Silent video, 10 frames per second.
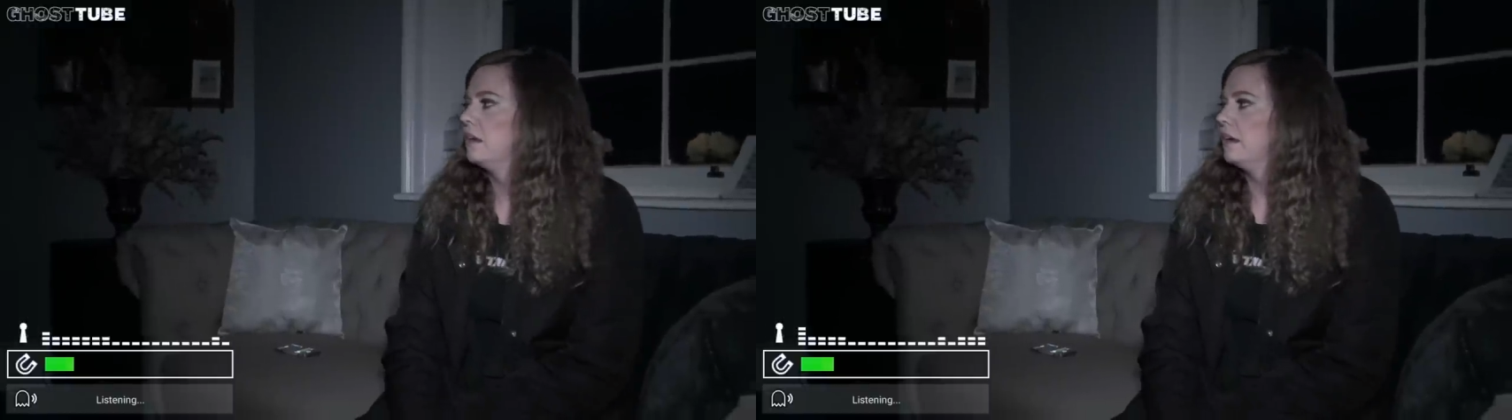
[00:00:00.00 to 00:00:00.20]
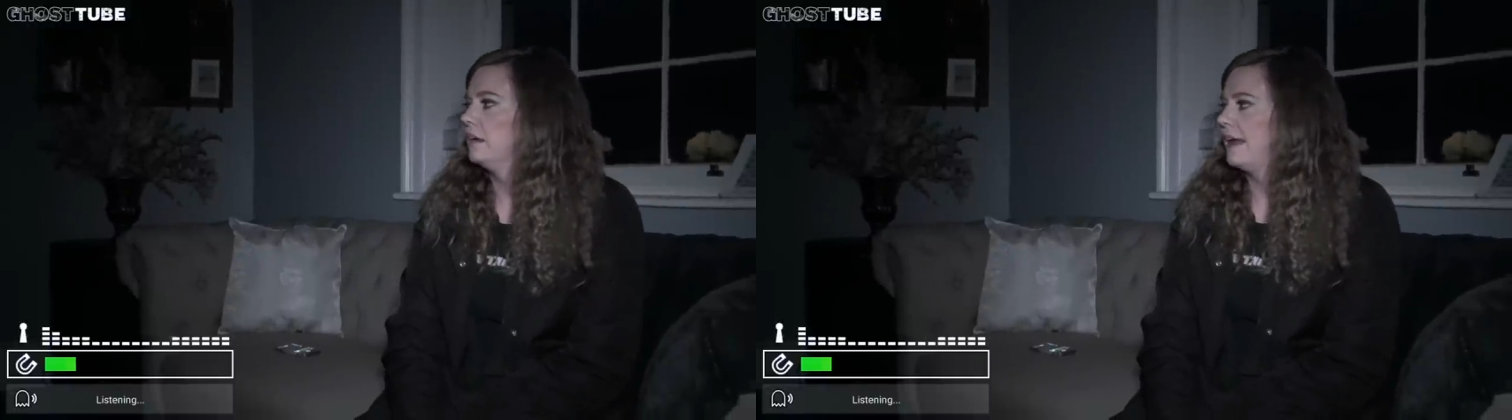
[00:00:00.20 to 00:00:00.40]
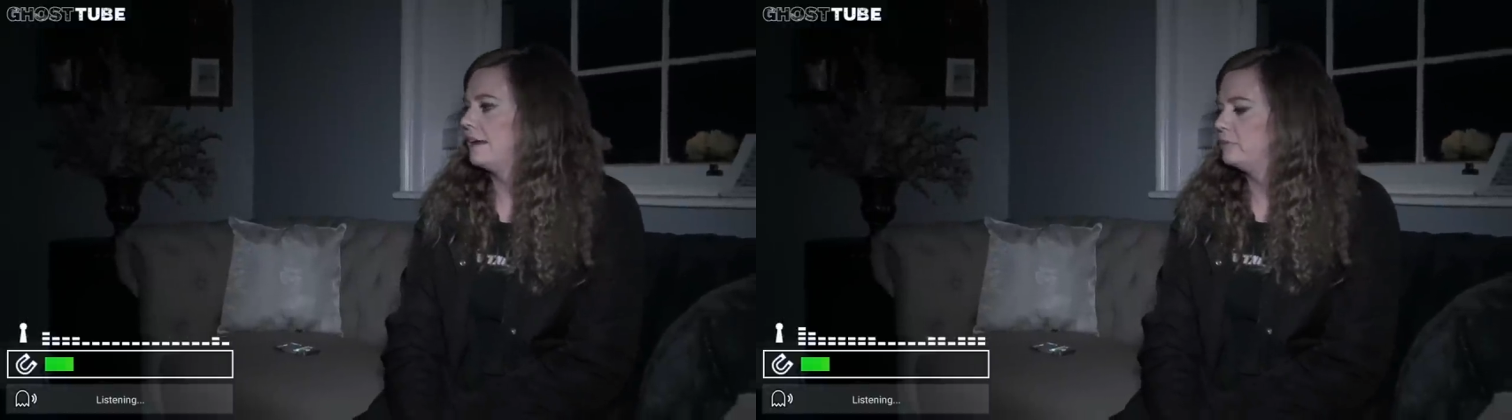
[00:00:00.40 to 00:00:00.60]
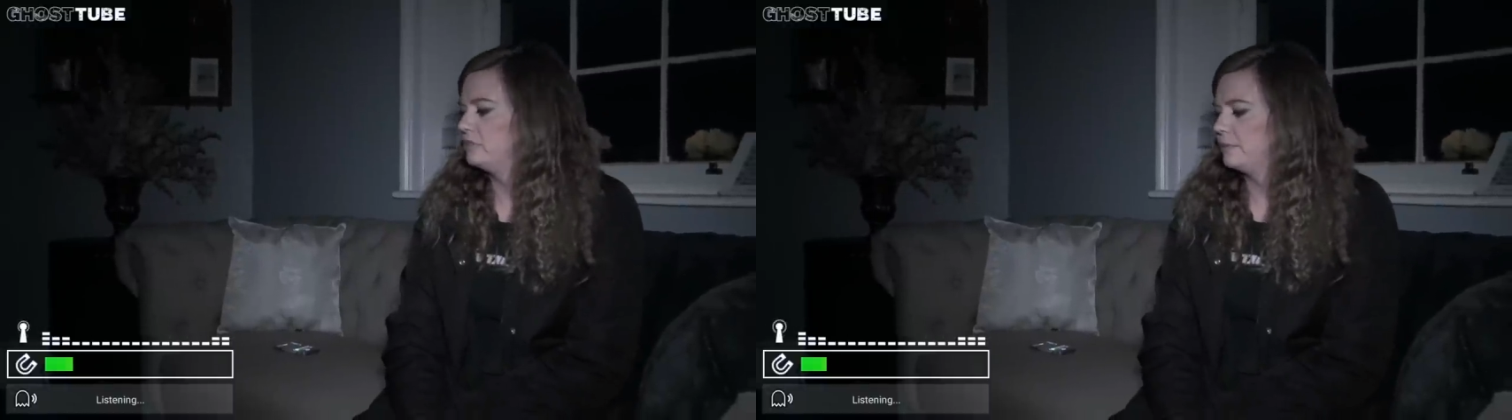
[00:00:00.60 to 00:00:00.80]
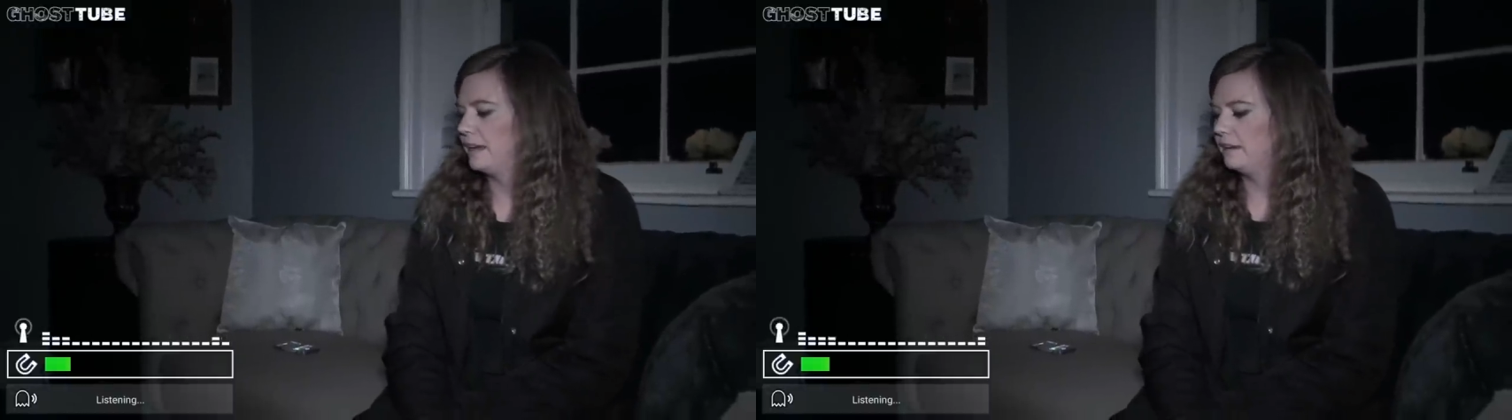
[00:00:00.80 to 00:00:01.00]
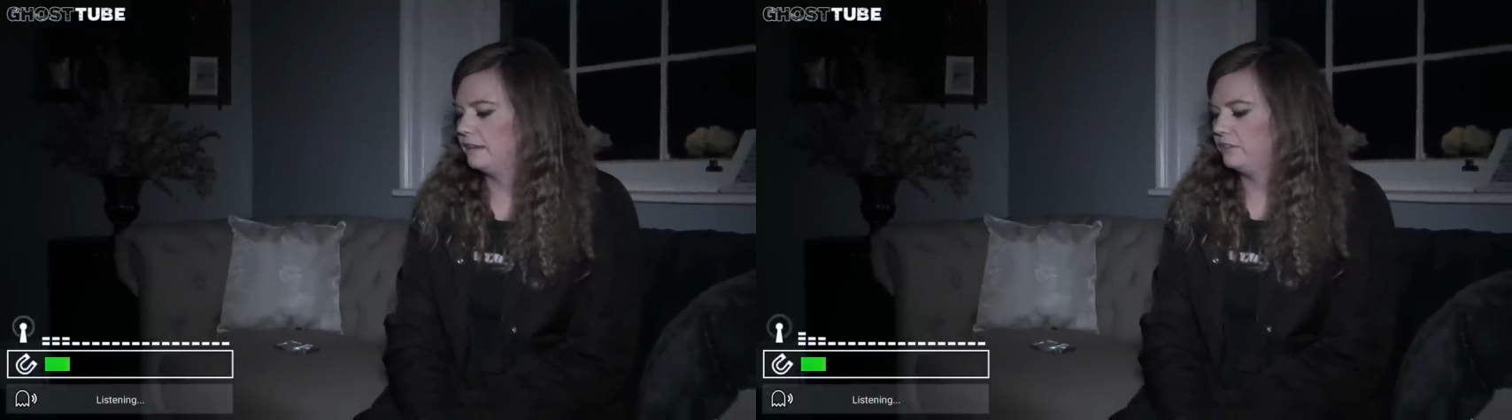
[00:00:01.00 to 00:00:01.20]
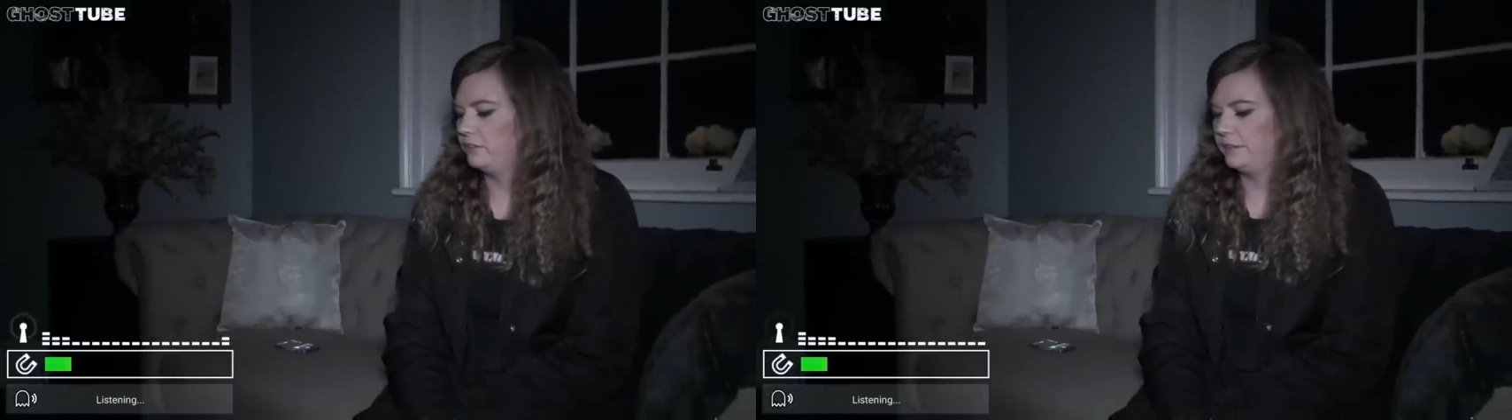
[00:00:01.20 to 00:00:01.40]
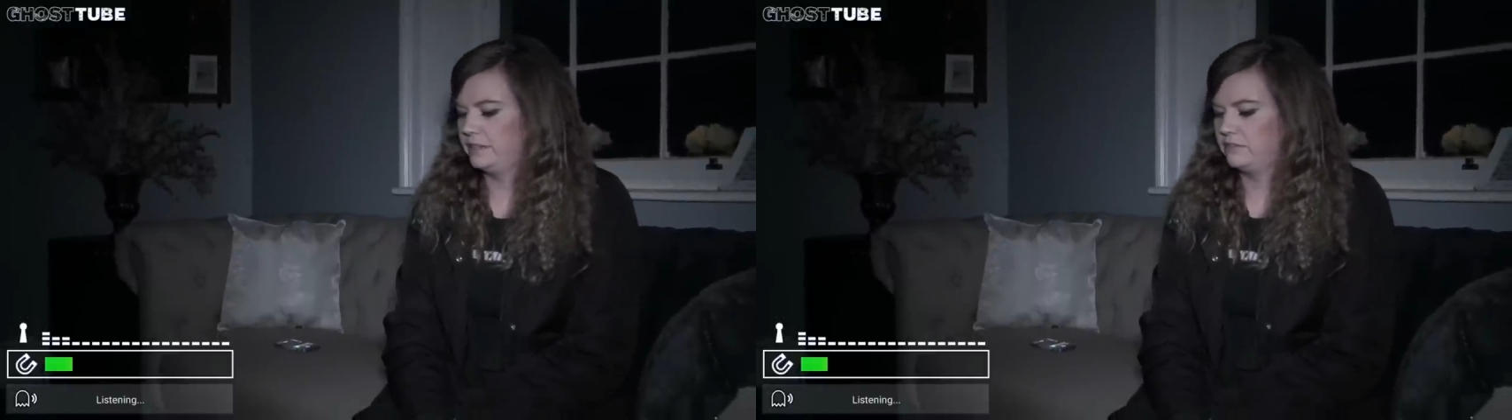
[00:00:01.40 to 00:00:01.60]
Are you able to make another
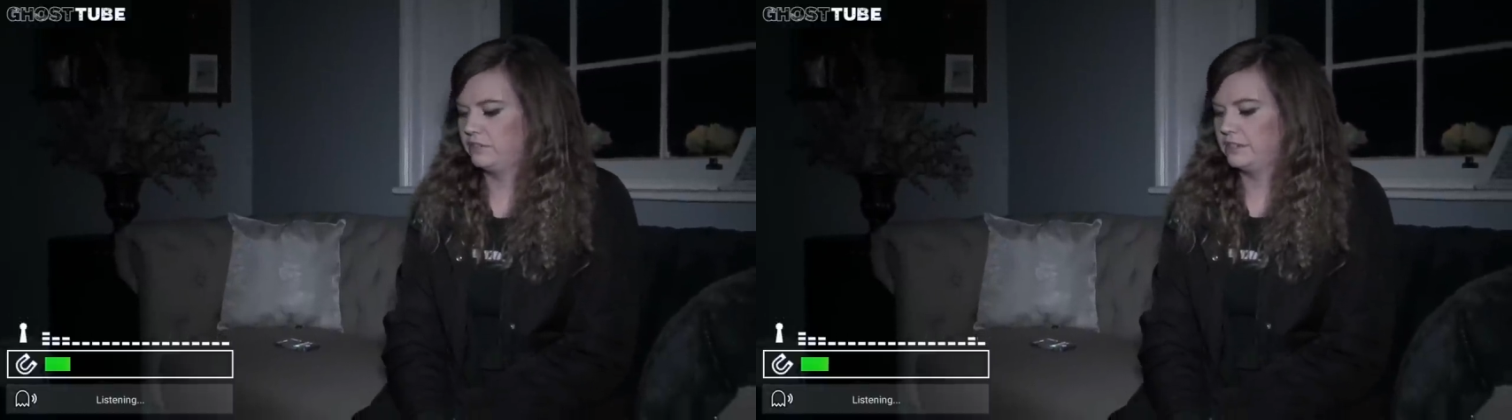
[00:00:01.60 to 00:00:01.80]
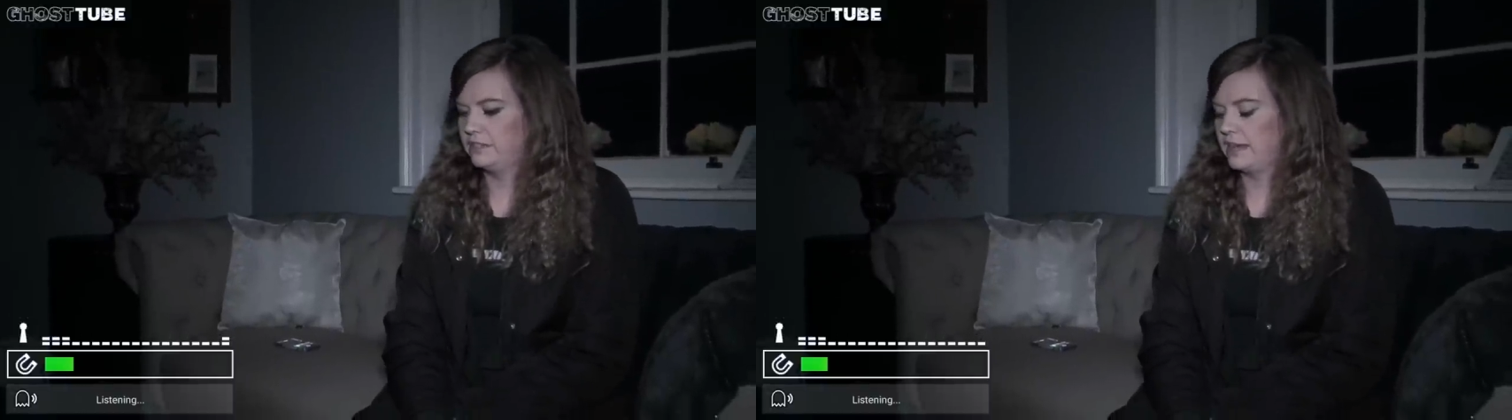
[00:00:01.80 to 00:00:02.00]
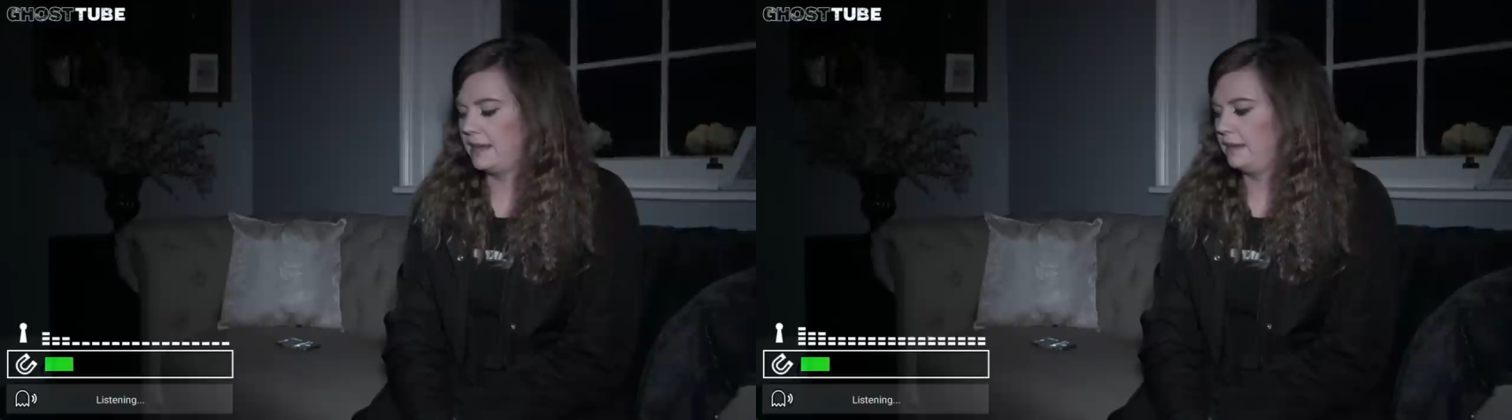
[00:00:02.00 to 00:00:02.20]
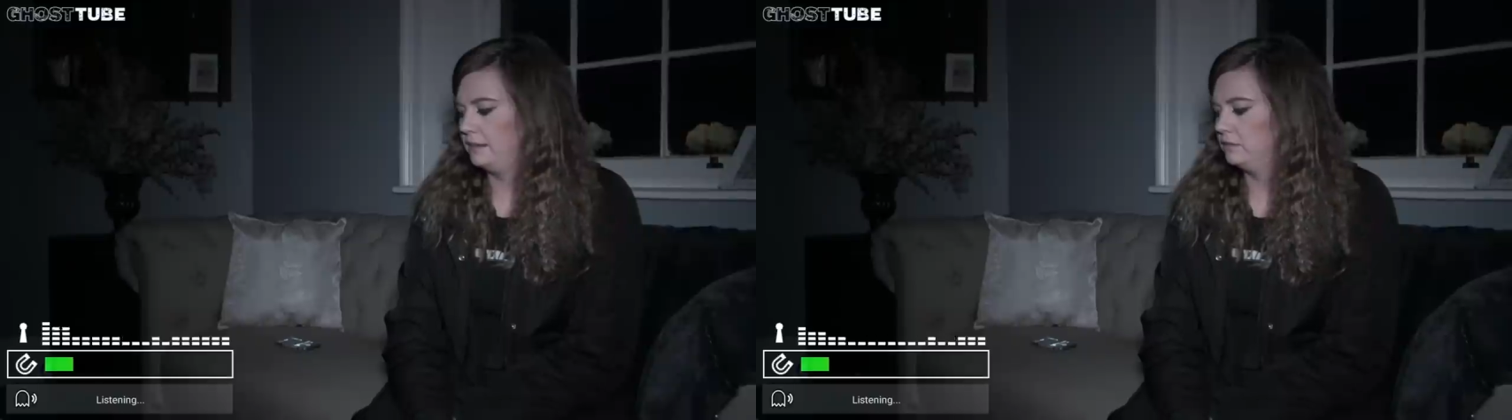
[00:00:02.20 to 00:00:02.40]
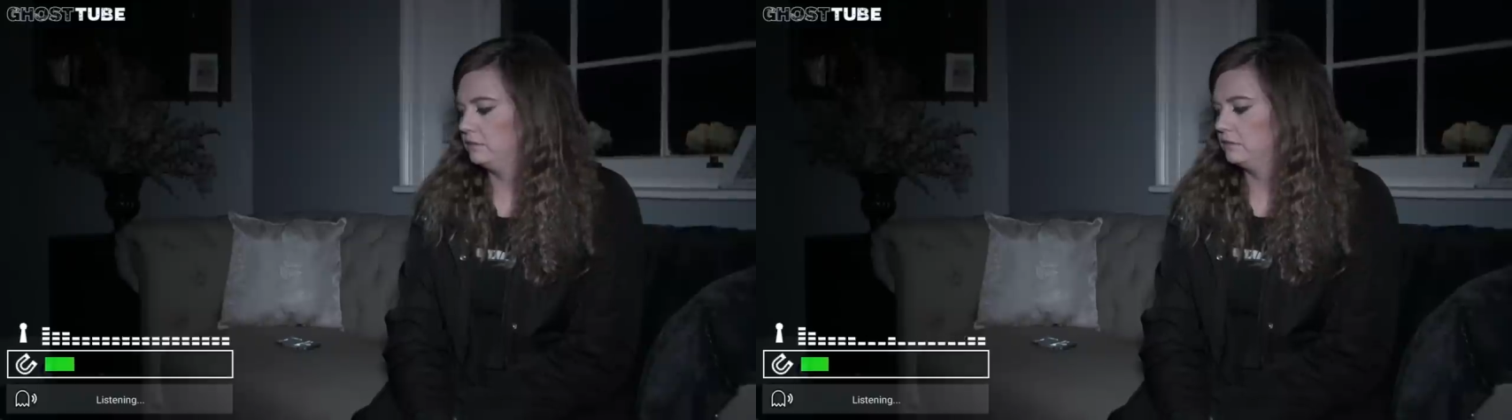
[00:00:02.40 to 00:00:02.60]
noise for us, Ann?